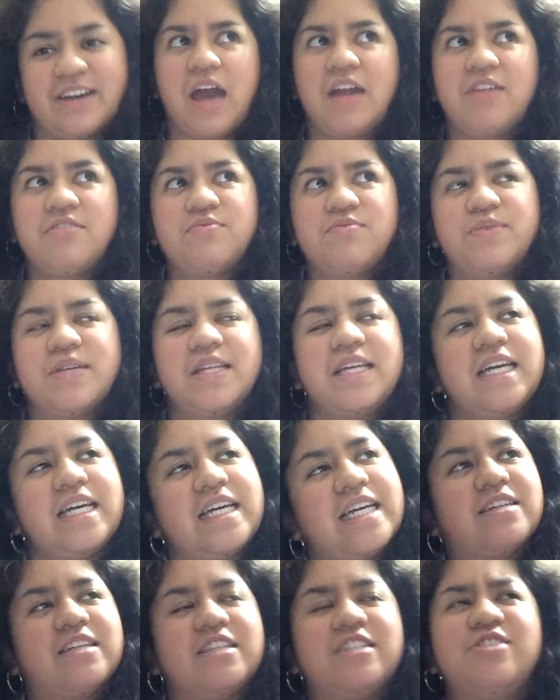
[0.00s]
I don't
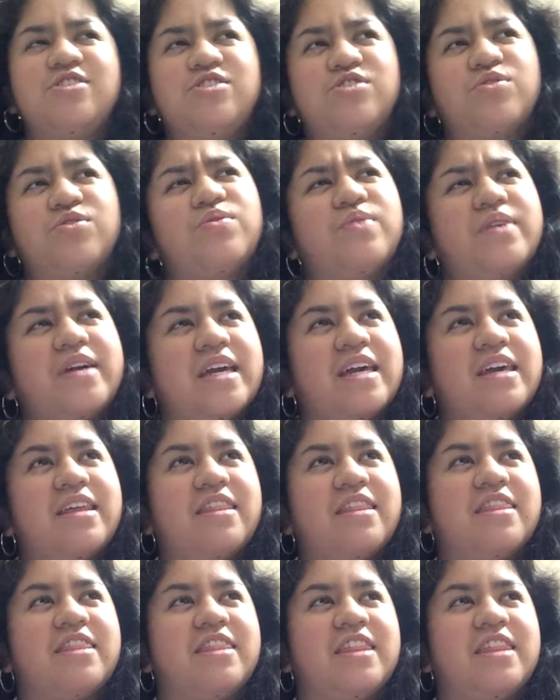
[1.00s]
really enjoy